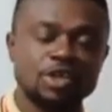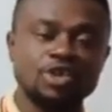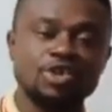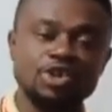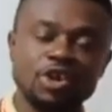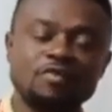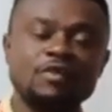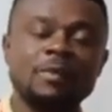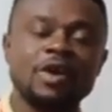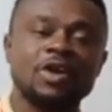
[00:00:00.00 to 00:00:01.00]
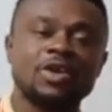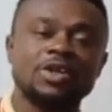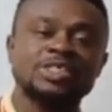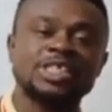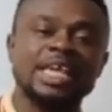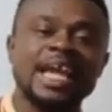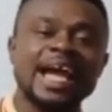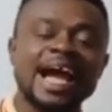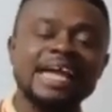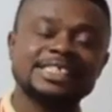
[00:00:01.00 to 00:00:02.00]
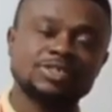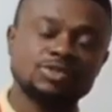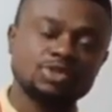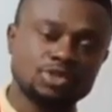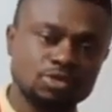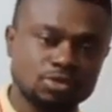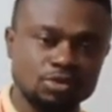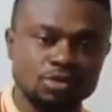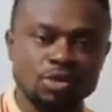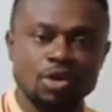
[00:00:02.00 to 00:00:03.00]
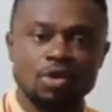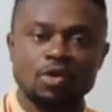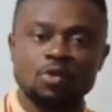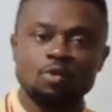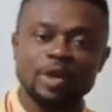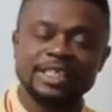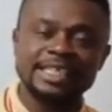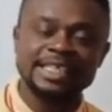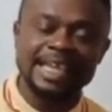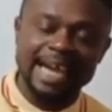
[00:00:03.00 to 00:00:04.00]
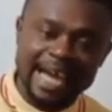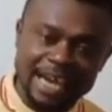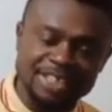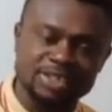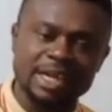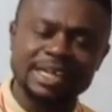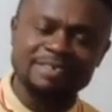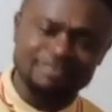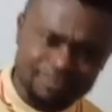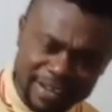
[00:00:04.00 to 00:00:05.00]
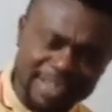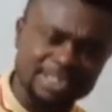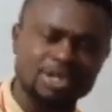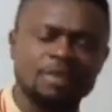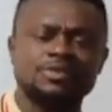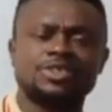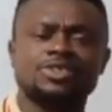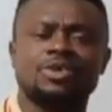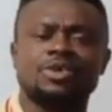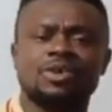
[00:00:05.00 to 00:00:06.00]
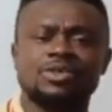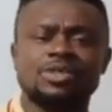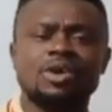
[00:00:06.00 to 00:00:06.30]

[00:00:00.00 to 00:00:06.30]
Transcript: Neuropharmacology has to do with the action and effect of drugs